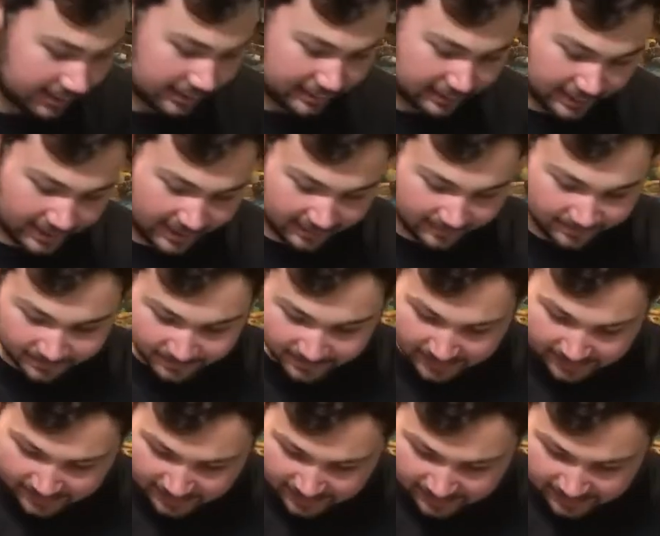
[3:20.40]
thing.
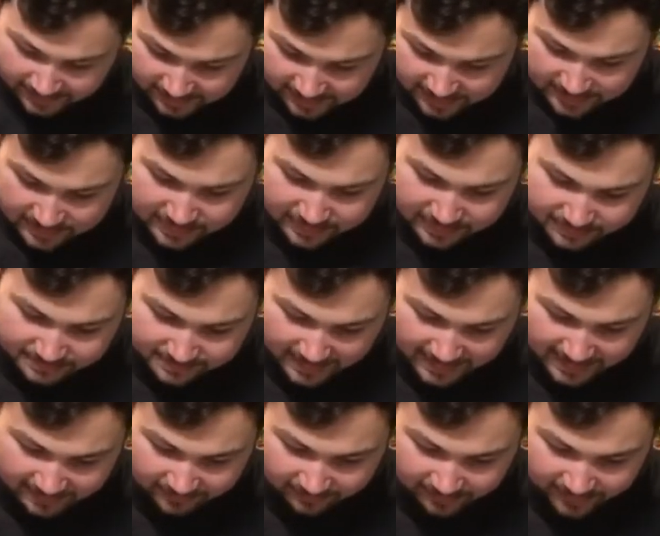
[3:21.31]
This
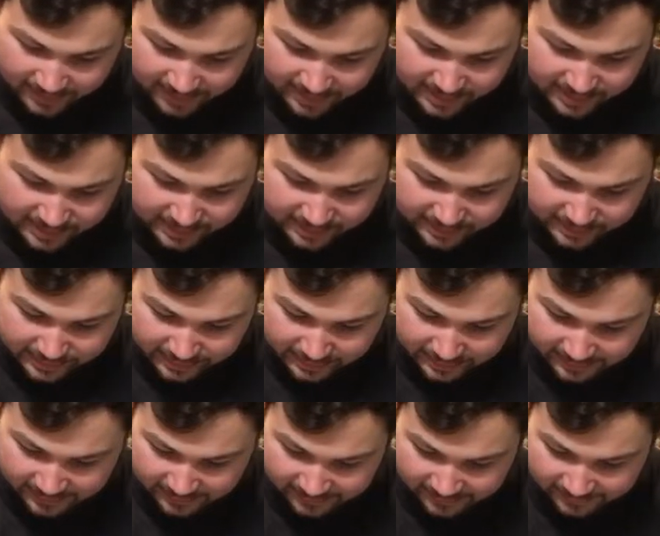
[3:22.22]
bait was
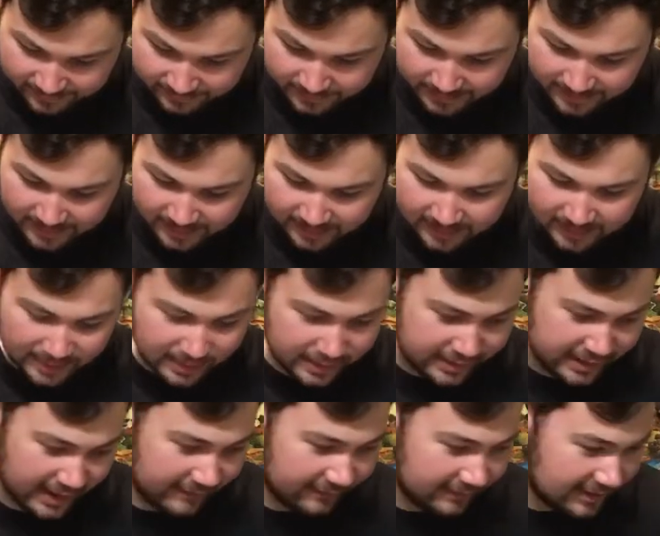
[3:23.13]

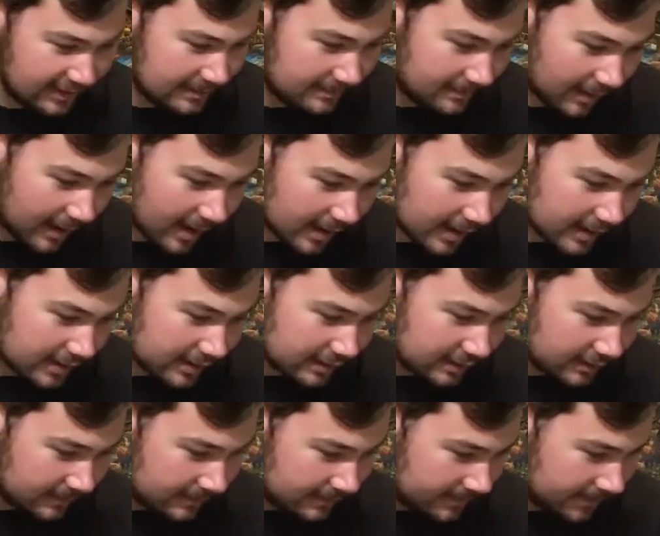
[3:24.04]

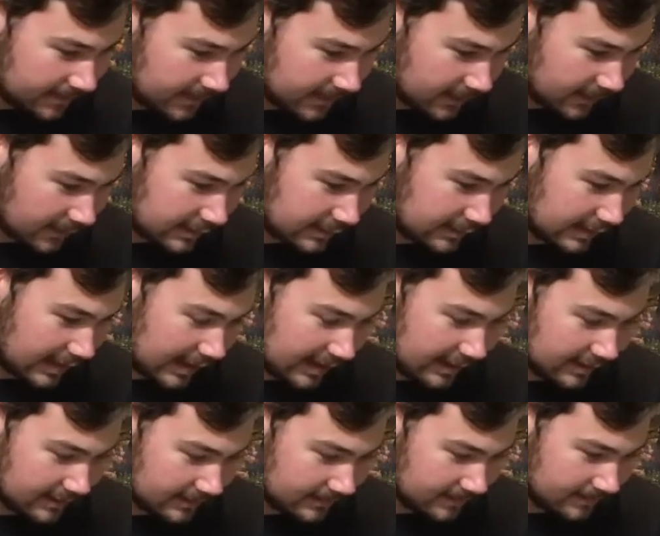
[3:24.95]
$70, looks
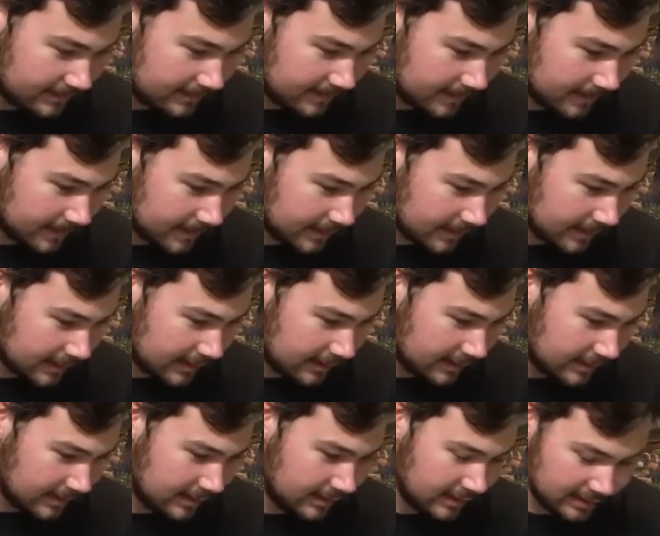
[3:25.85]
like.
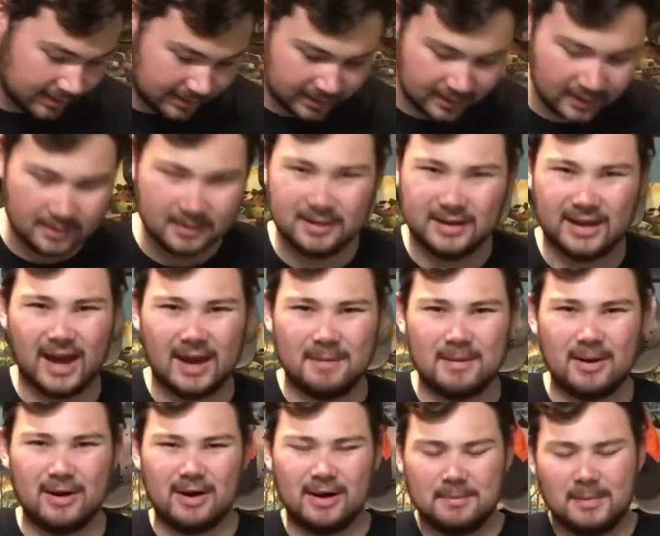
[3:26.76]
Yeah,
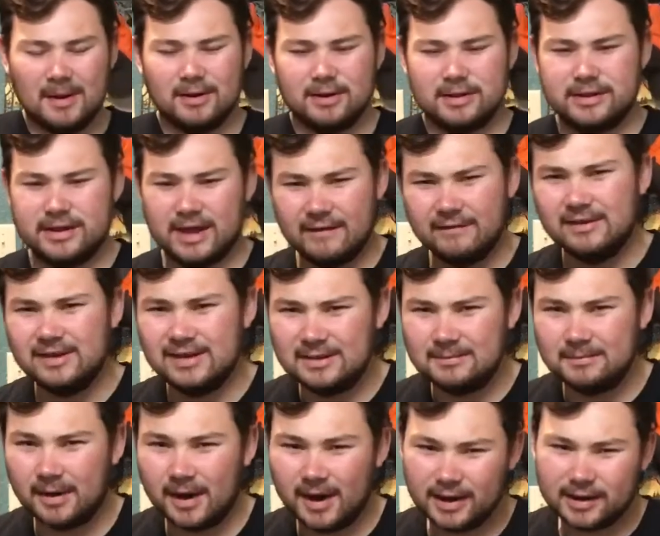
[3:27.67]
about
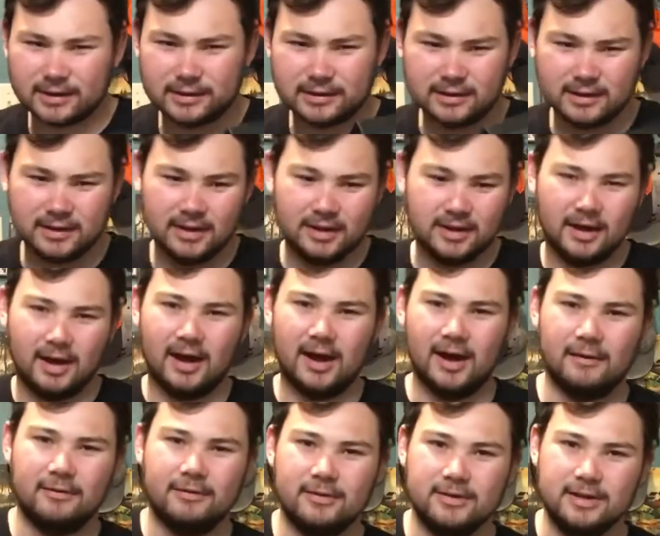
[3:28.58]

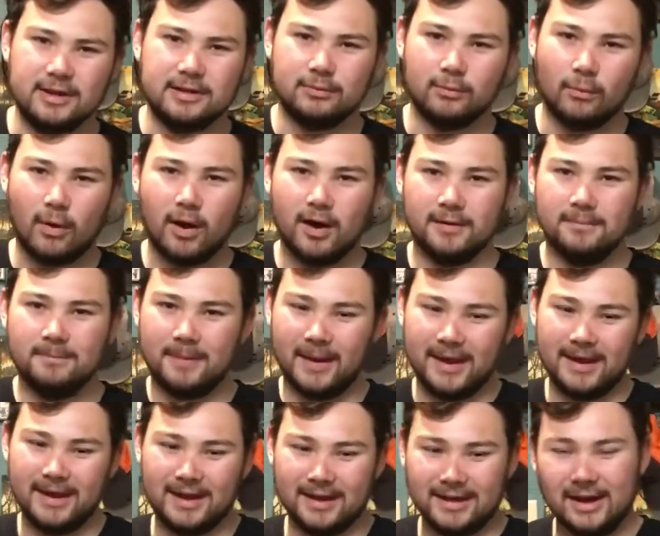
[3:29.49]
$70 for this one
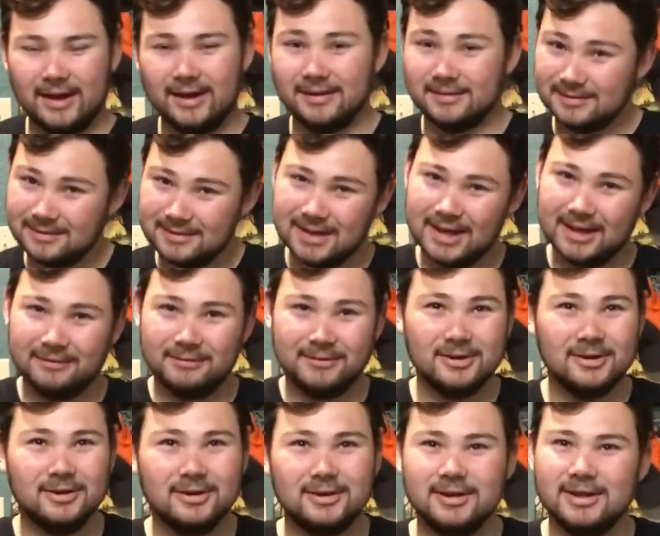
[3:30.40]
bait. And if
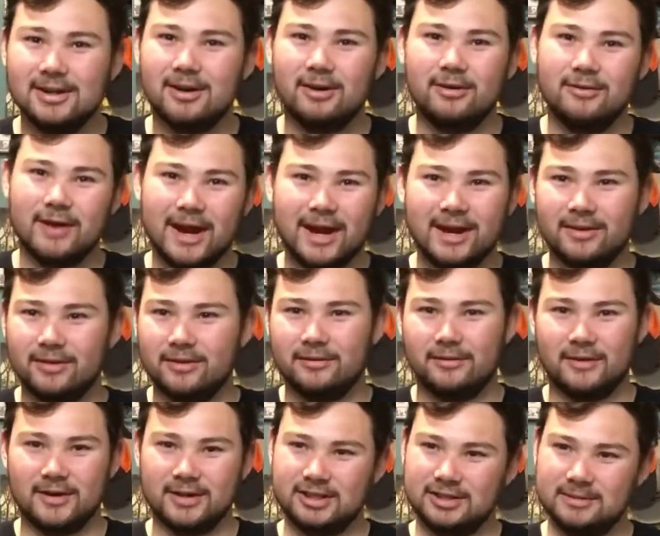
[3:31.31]
you're, regular
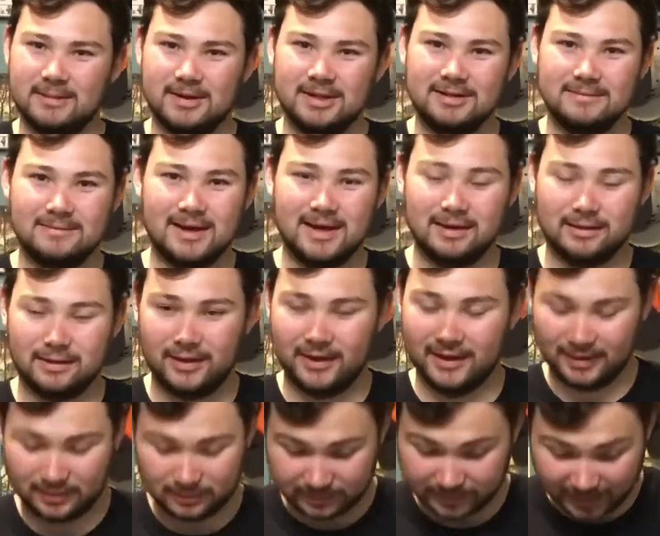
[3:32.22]
fisherman, you may
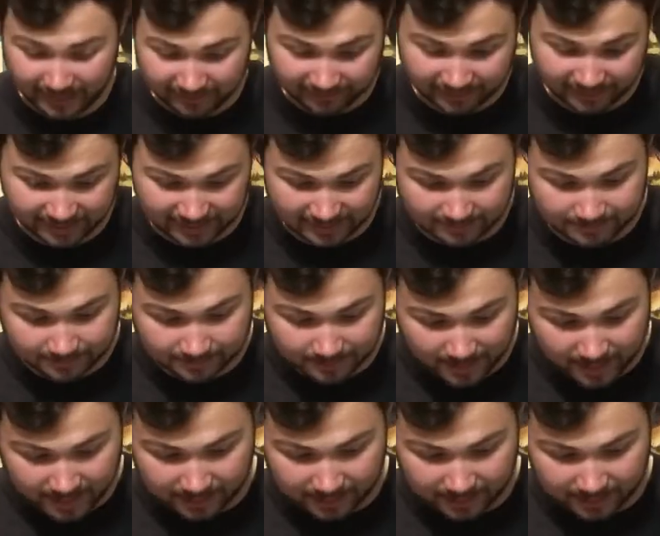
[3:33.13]
think $70